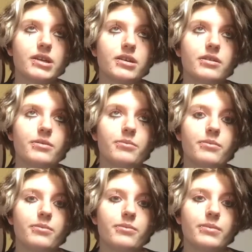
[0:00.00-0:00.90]

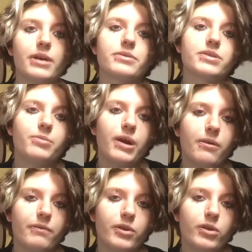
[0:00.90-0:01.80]
That was super
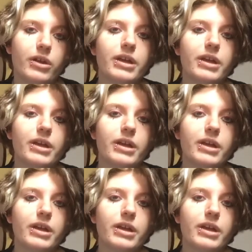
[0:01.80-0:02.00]
helpful